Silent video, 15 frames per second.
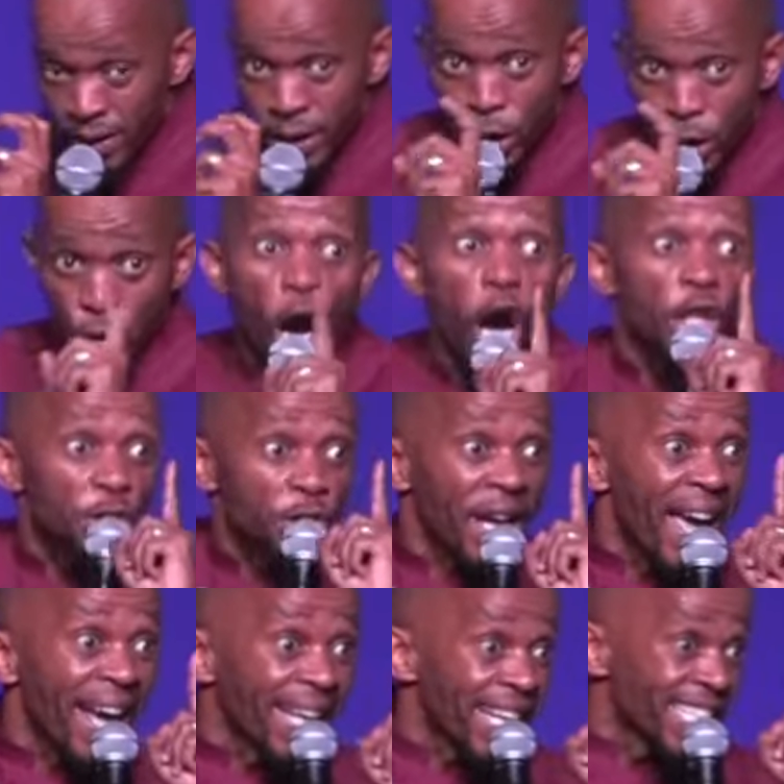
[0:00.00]
Don't
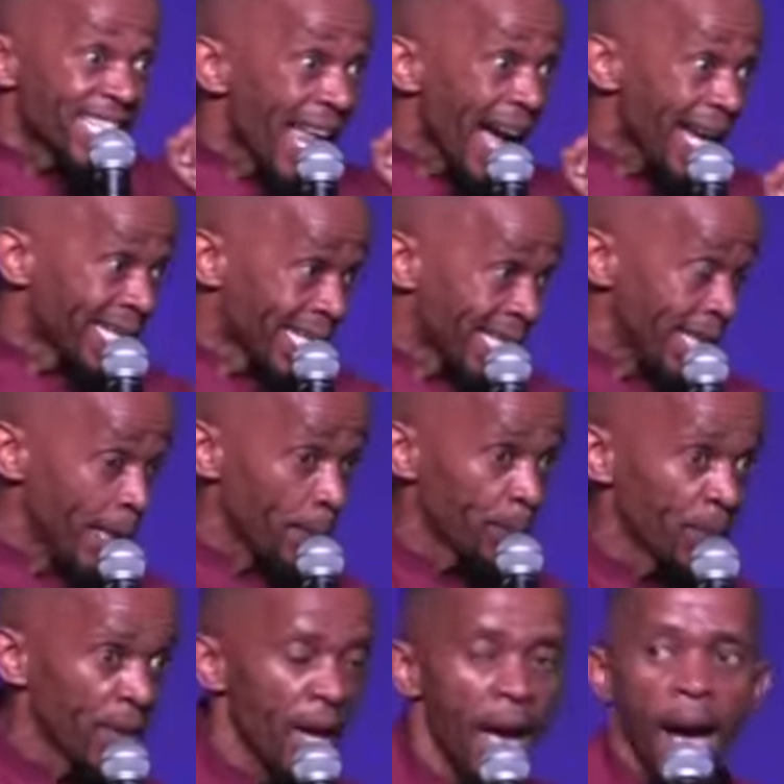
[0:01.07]
take it lightly.
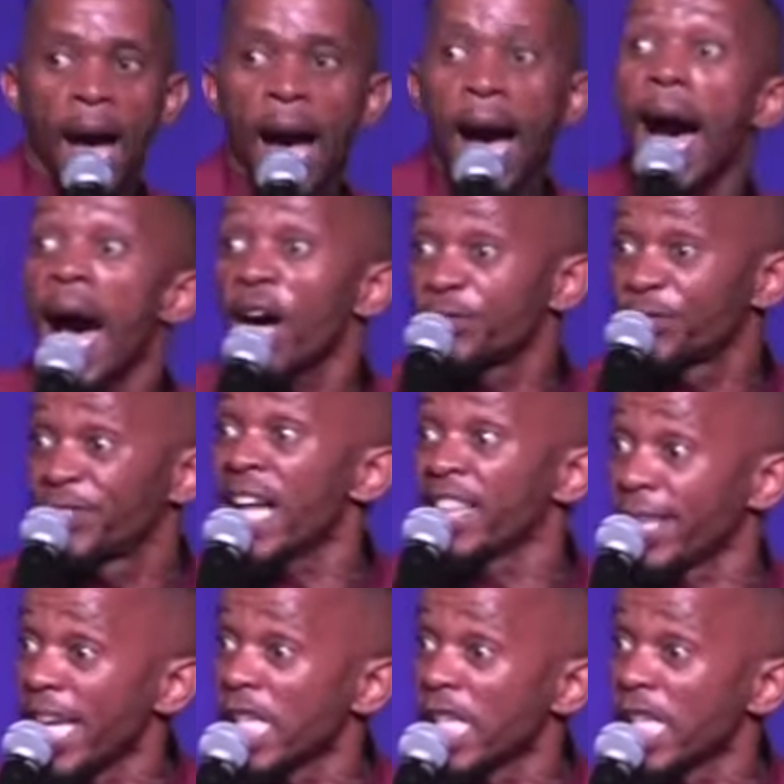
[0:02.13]
After this